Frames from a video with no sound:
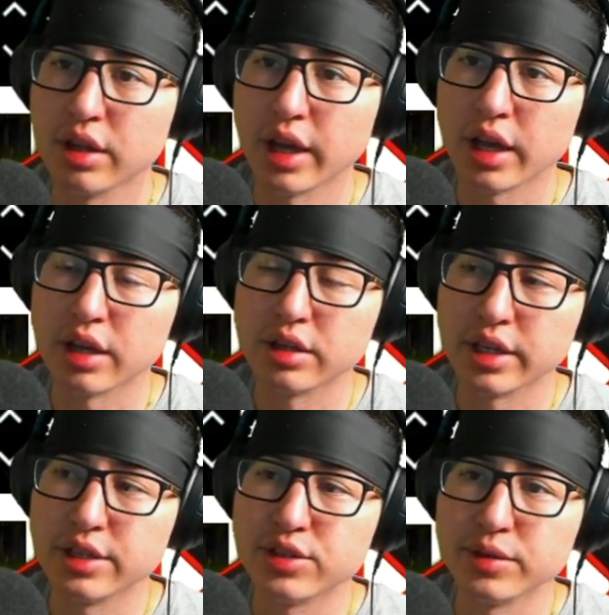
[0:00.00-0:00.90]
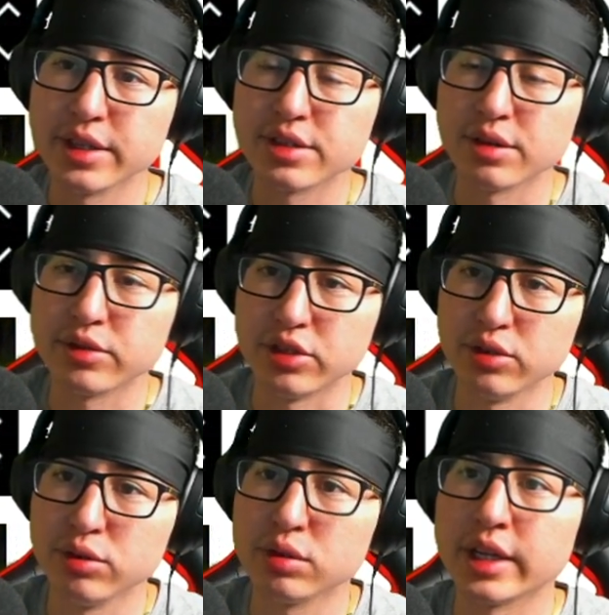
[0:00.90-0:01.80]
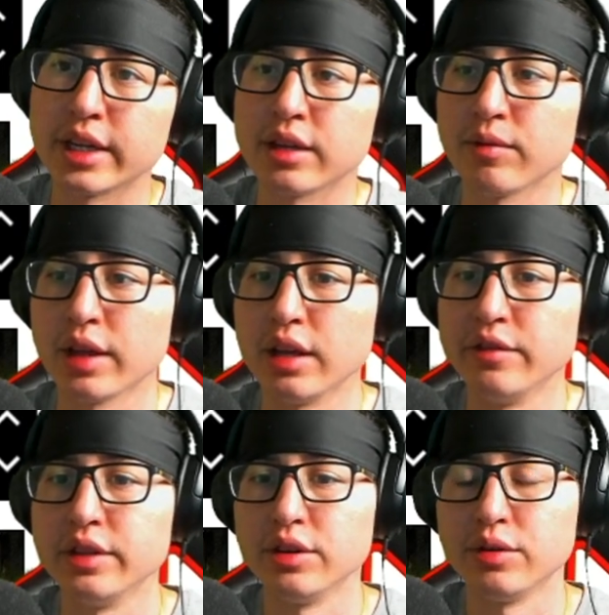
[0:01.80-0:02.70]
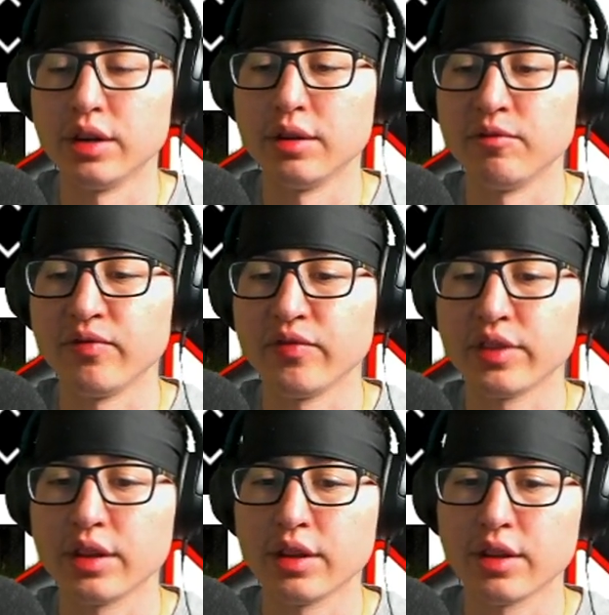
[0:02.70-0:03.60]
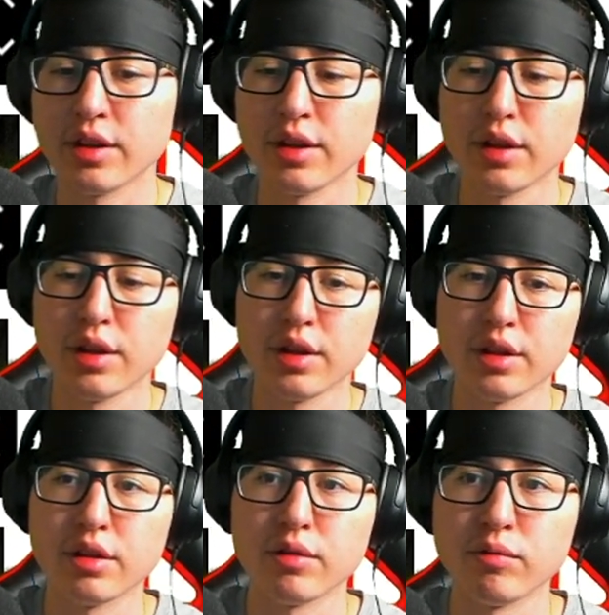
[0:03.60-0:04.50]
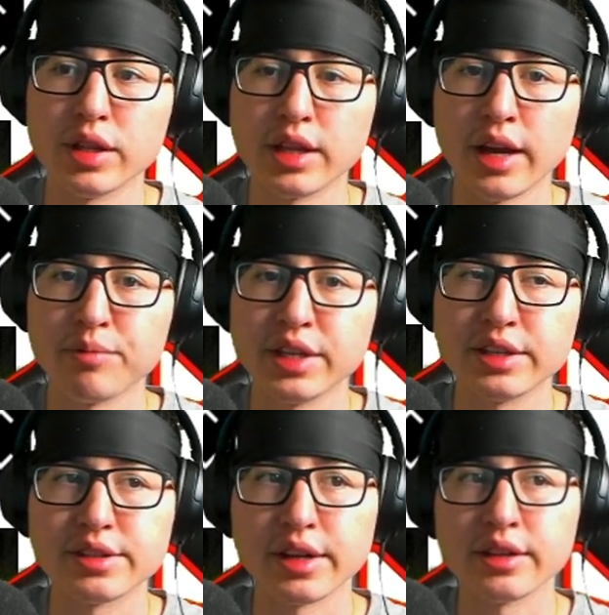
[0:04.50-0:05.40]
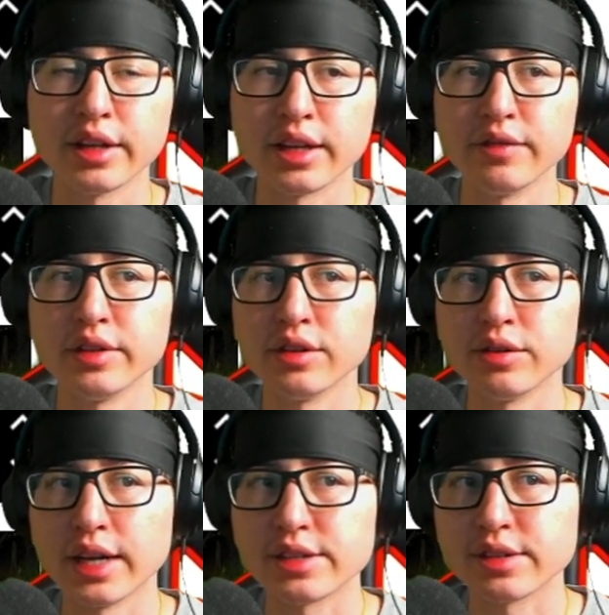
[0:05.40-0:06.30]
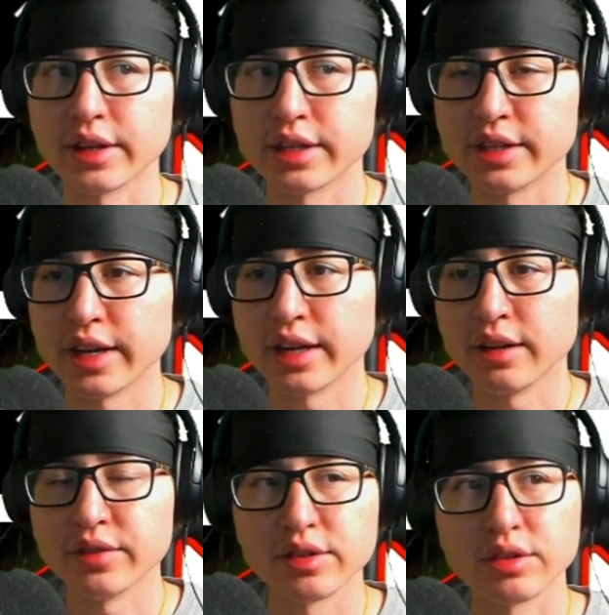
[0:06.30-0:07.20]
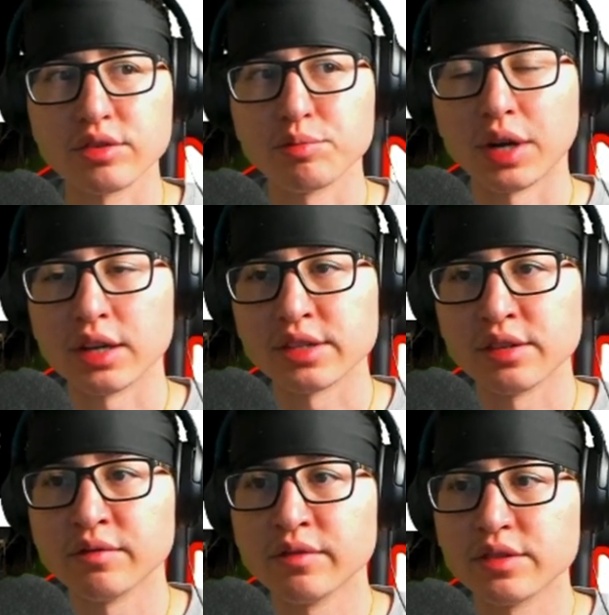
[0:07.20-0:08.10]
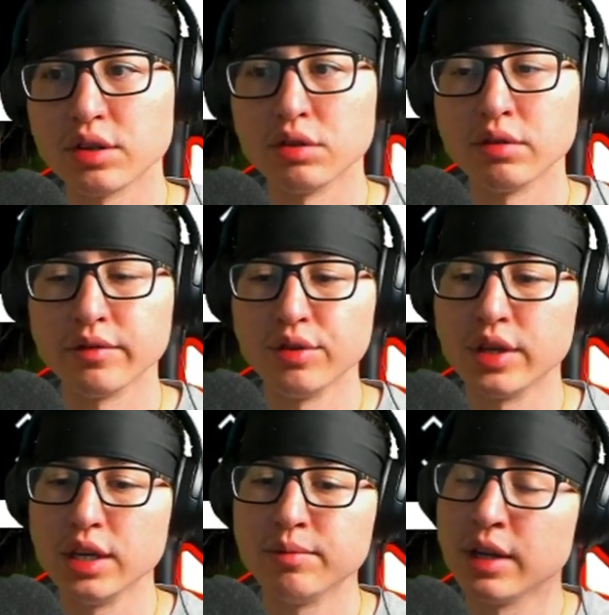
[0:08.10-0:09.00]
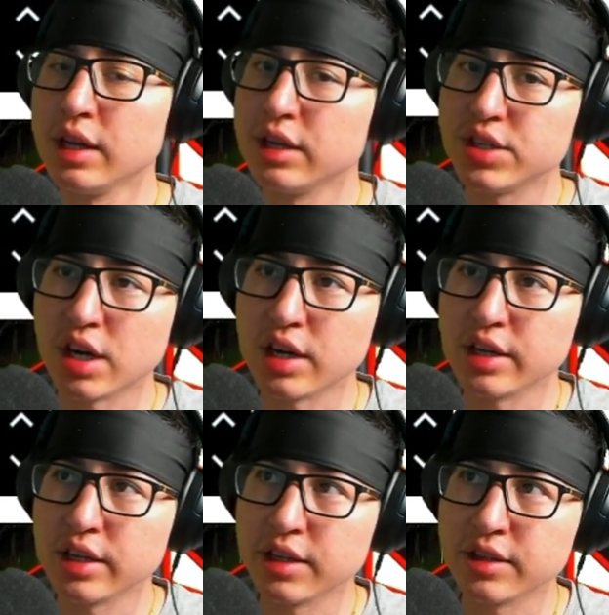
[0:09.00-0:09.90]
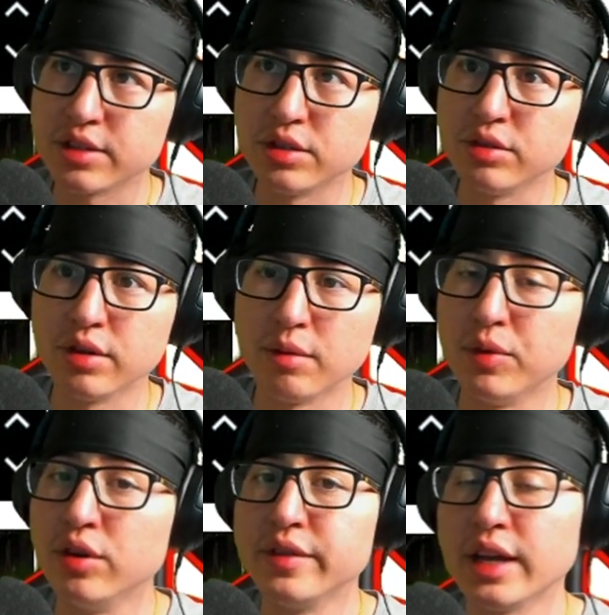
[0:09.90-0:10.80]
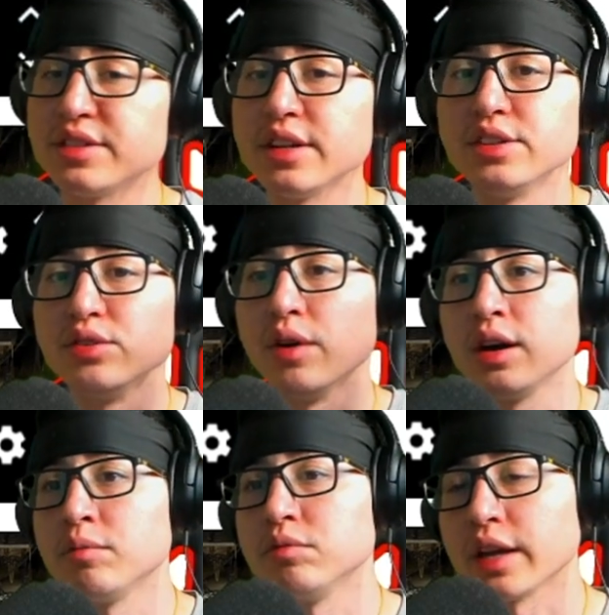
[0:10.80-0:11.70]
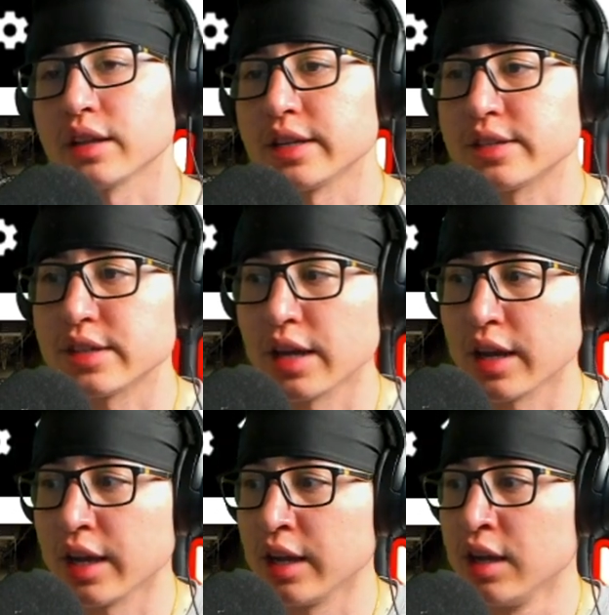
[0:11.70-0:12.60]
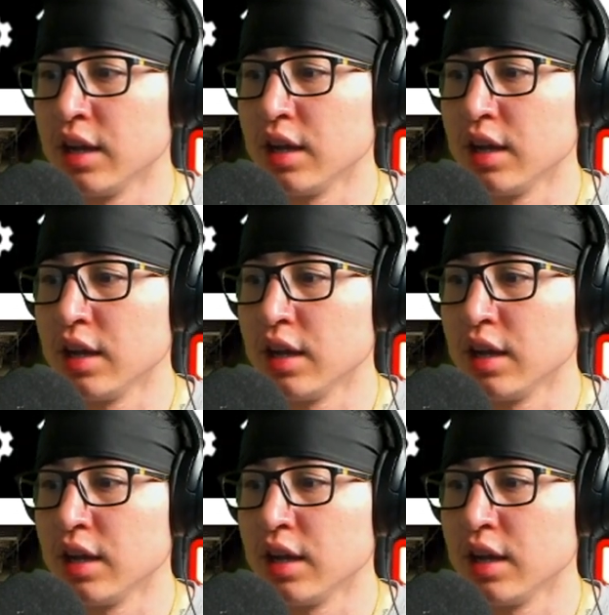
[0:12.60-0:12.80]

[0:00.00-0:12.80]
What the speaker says: in doing so too, like, even though with that being said, like, even though that's like a negative, it's also a positive. So if you keep dying to a move that sends you up, like let's say